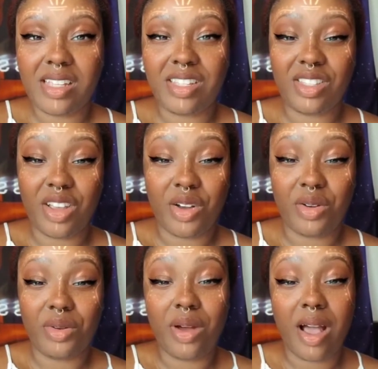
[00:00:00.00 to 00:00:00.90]

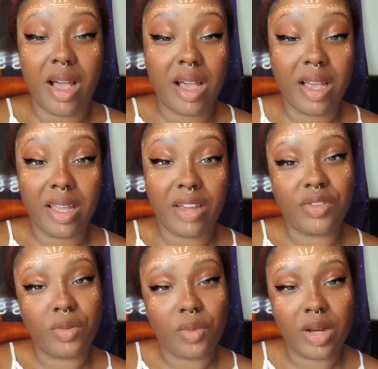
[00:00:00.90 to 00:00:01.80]
So, hi
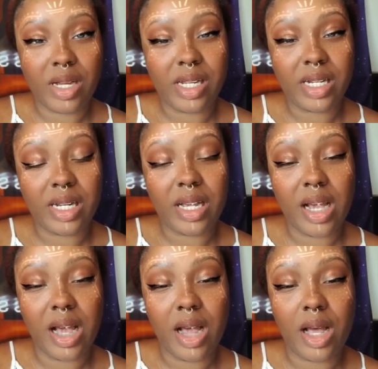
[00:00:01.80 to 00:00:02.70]
everyone.
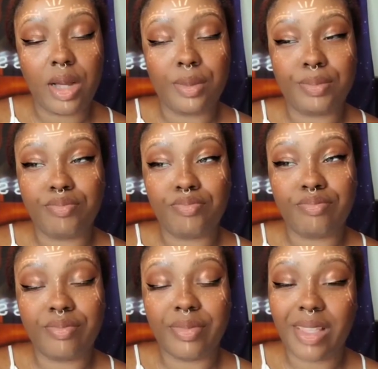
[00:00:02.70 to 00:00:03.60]
I
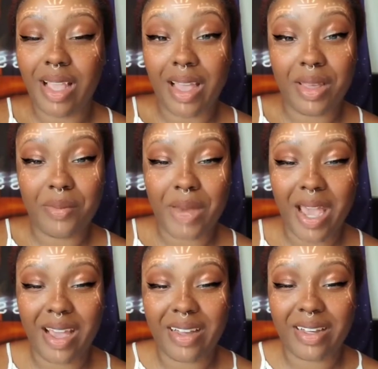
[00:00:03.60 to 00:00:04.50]
am
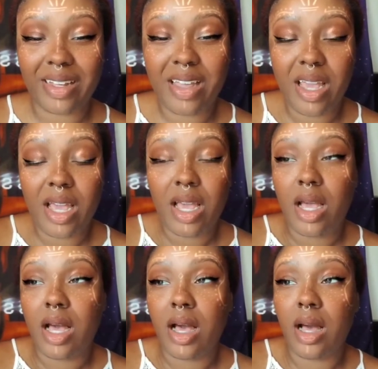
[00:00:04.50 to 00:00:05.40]
back.
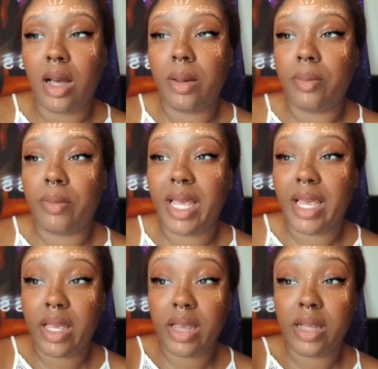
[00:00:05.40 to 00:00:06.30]

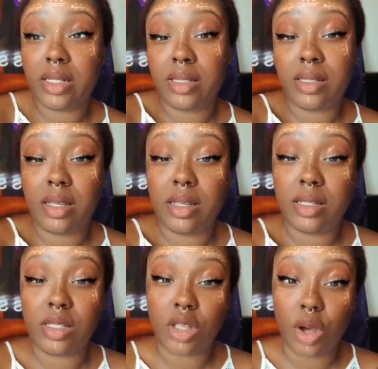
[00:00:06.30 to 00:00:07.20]
And
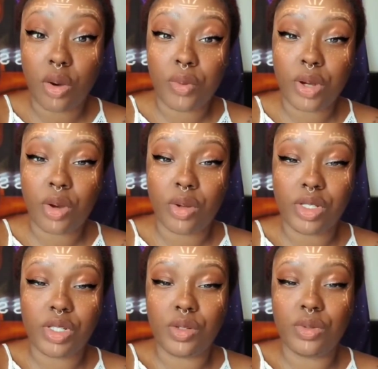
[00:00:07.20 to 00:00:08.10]
so we're
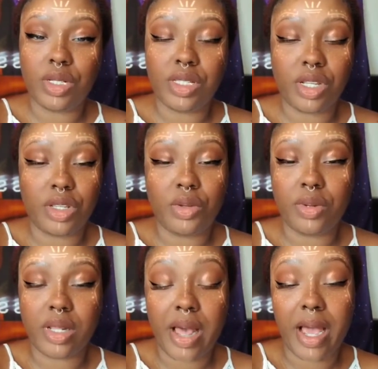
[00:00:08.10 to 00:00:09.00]
going to continue
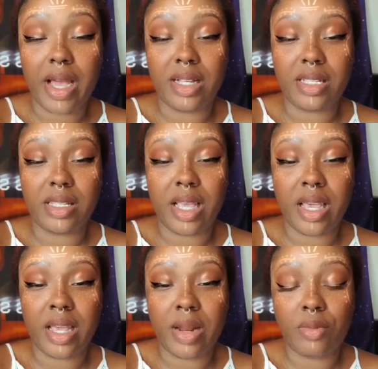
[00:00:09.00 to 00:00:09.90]
class,
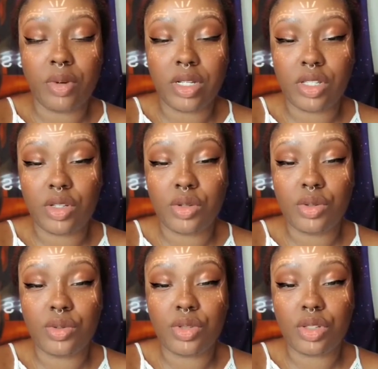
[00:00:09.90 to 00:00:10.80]
and I'm going
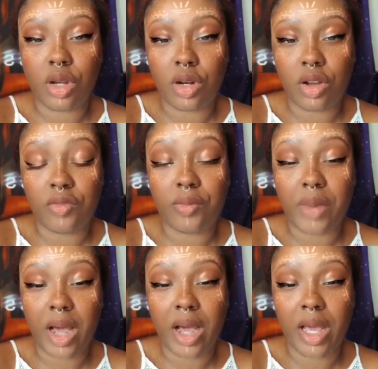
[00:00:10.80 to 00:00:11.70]
to start off
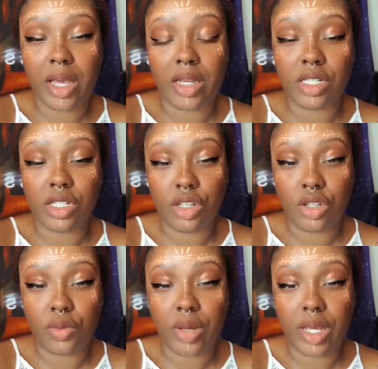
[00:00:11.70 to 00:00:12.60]
by
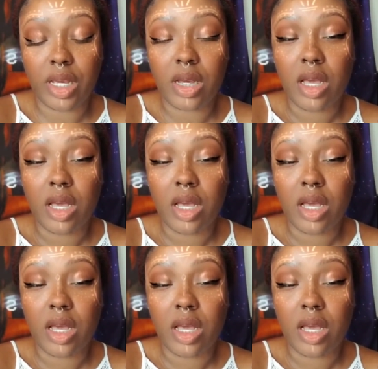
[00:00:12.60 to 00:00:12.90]
continuing